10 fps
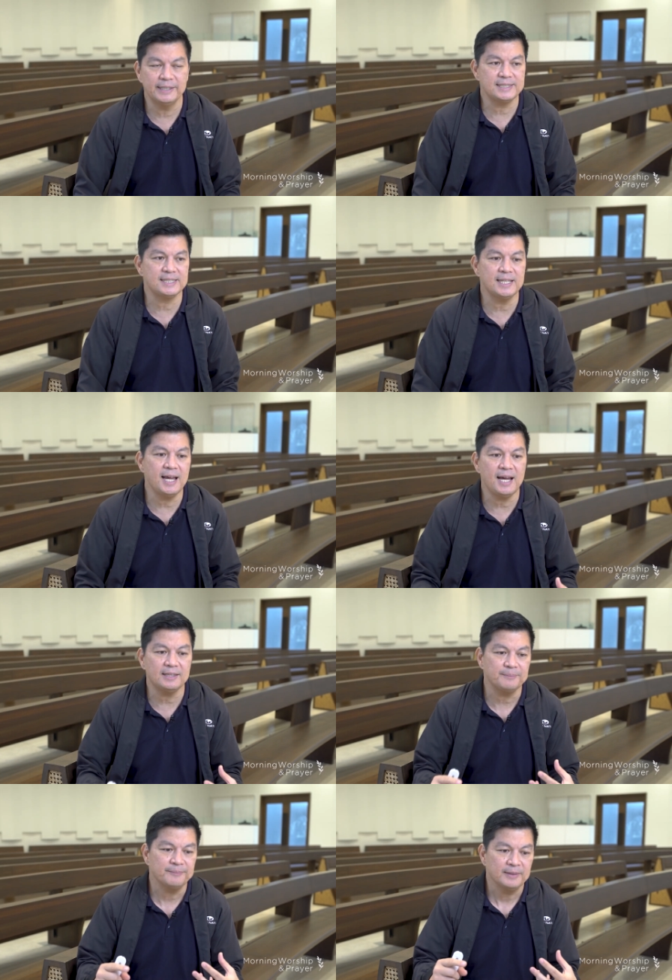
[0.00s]
It's
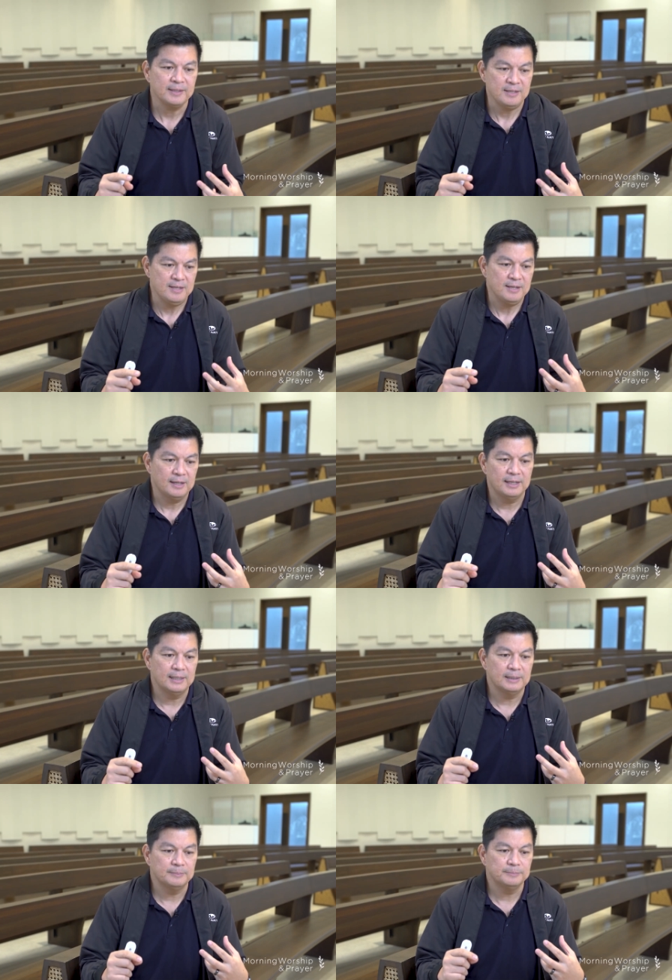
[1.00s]
not
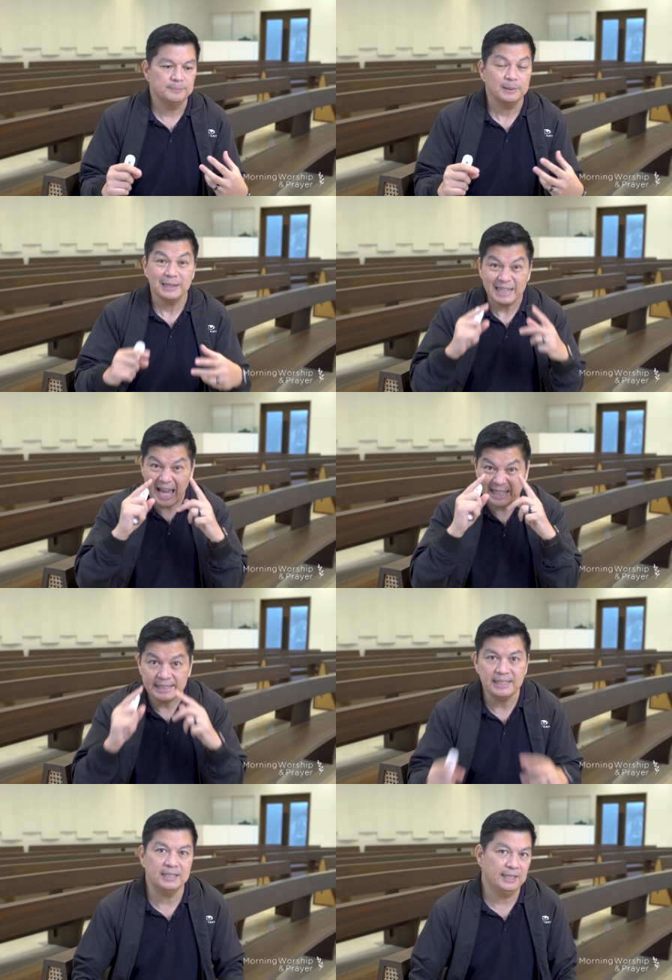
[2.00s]
um,
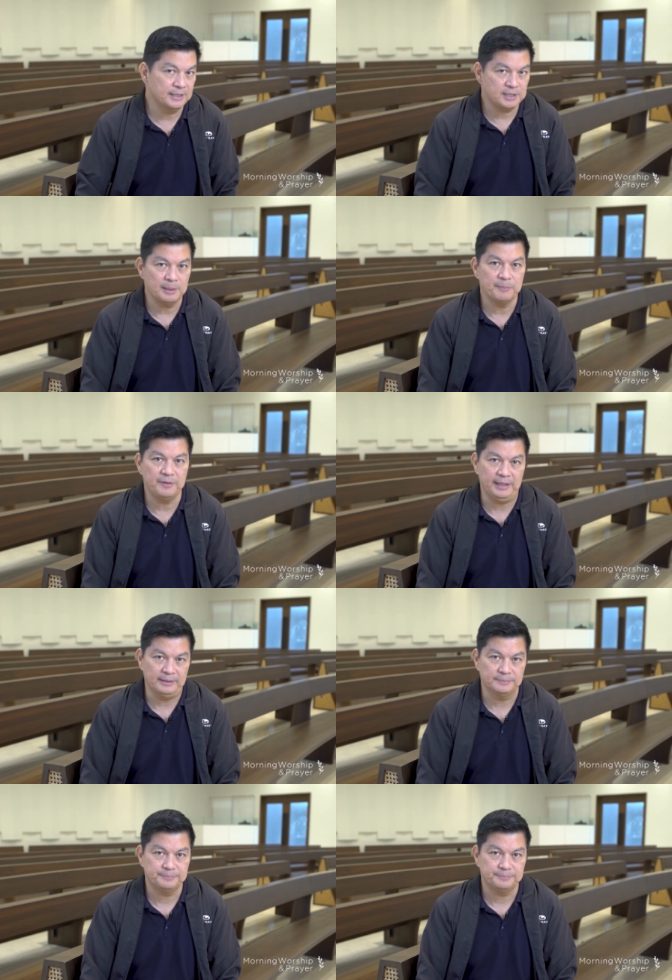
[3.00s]
lacking in something.